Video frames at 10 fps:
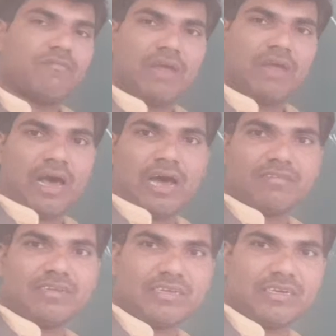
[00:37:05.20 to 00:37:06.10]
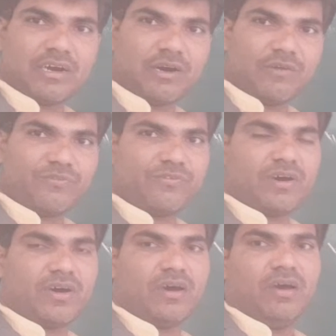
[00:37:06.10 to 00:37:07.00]
velocity of
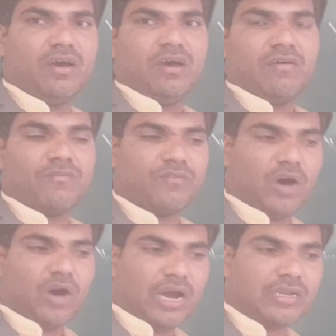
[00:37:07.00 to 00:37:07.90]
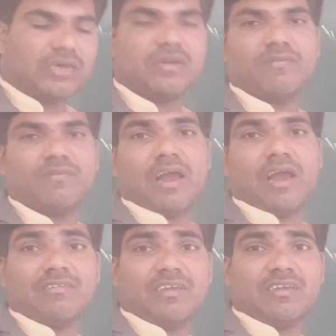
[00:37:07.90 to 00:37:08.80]
water,
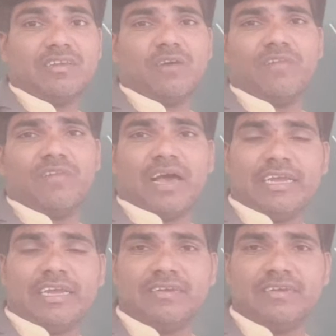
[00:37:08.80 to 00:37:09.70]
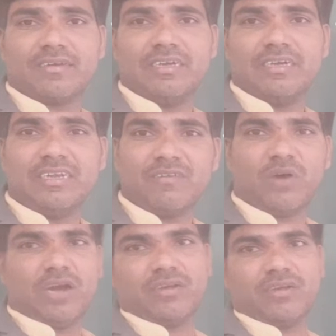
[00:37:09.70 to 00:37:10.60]
velocity of light in a
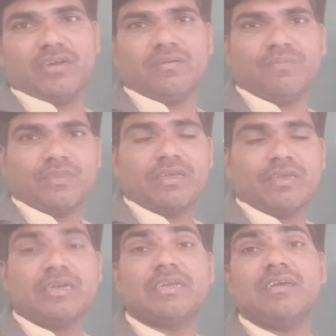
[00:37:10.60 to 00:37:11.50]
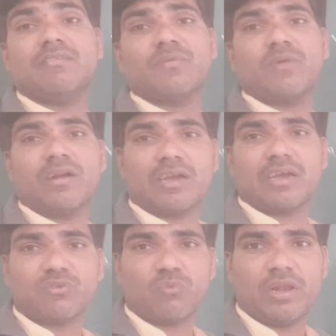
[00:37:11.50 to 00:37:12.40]
water, it is what
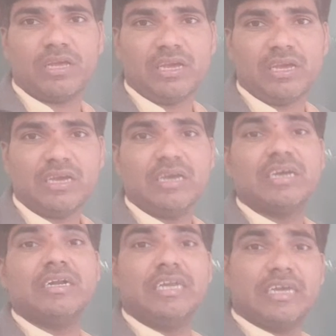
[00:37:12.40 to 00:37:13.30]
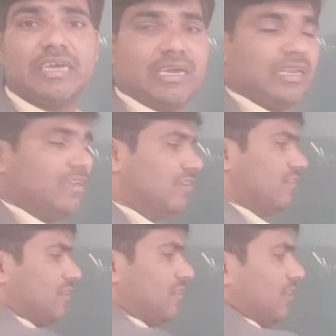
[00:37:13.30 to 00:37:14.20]
actually
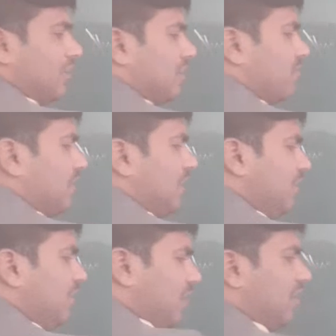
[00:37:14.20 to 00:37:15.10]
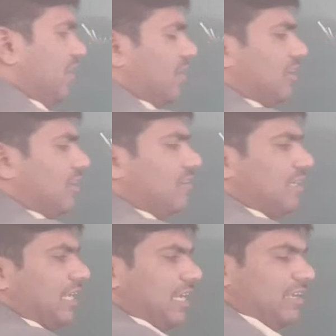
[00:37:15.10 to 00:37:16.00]
decreases. Here V1 is
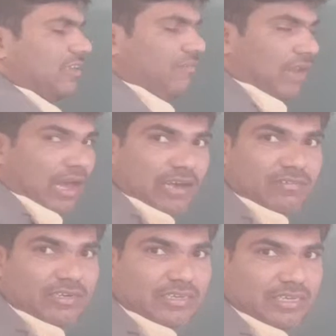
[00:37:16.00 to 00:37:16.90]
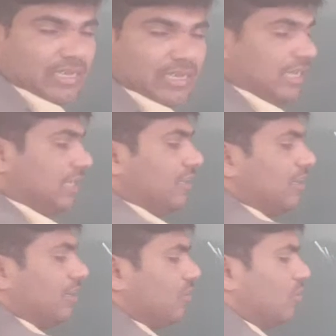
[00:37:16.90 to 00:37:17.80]
taken the velocity.
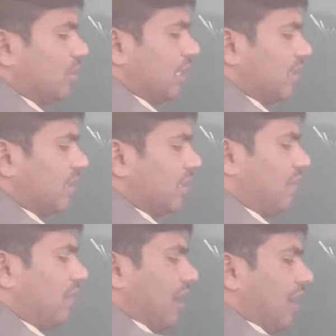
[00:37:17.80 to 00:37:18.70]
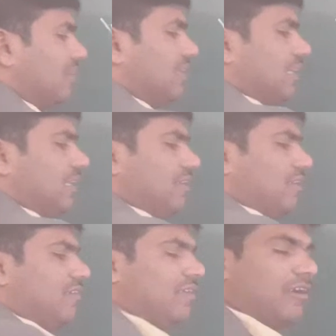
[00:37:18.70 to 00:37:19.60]
Here you take the velocity,
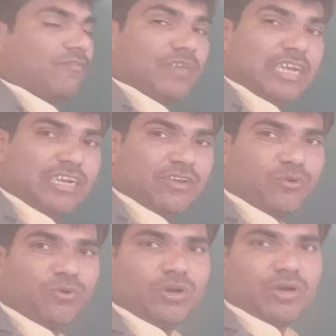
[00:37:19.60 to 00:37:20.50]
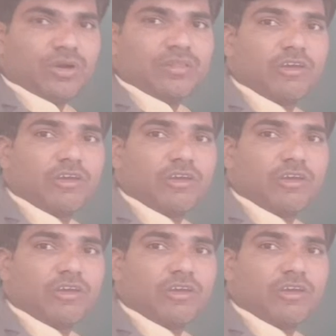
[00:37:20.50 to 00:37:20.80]
it is in a V2. The